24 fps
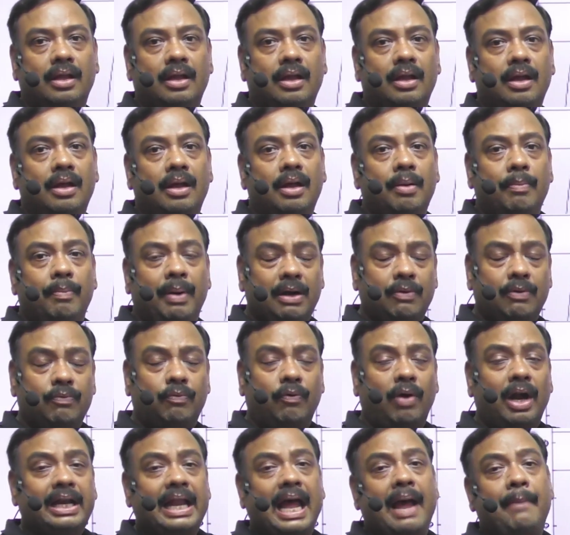But
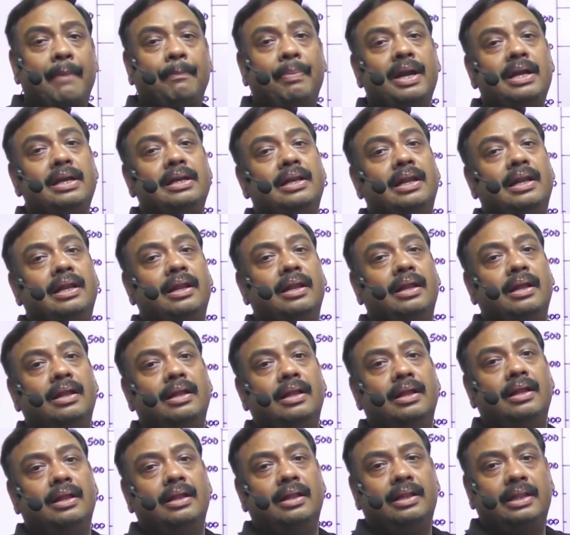what happened
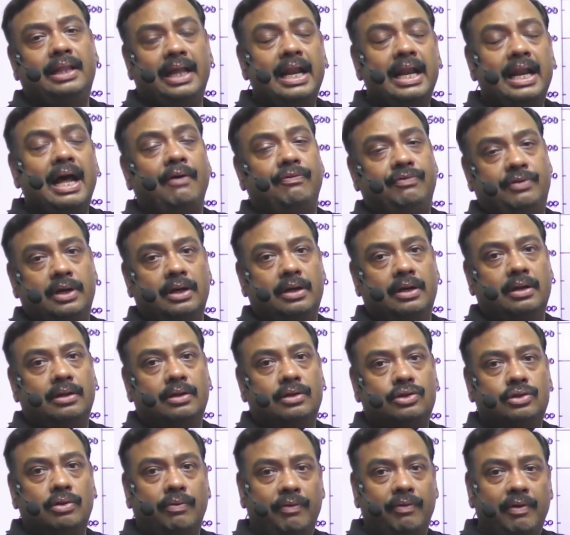then after?
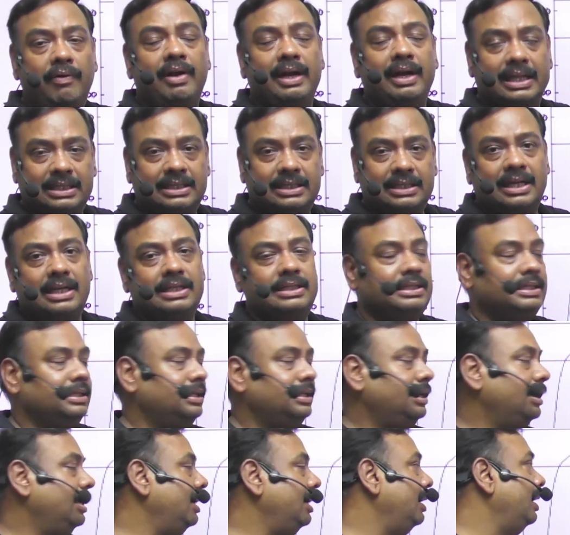So we will discuss
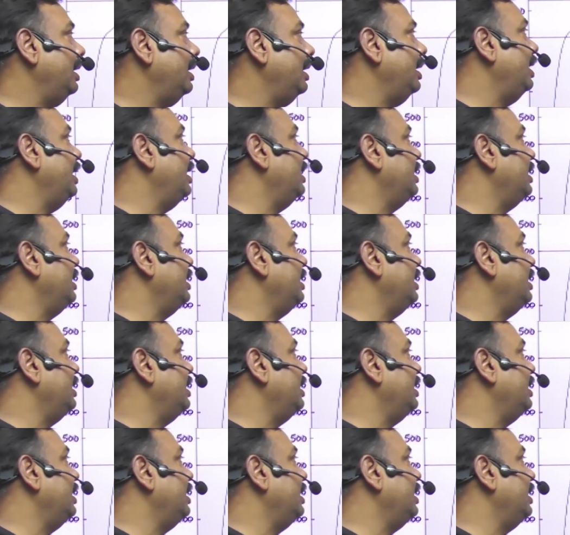it in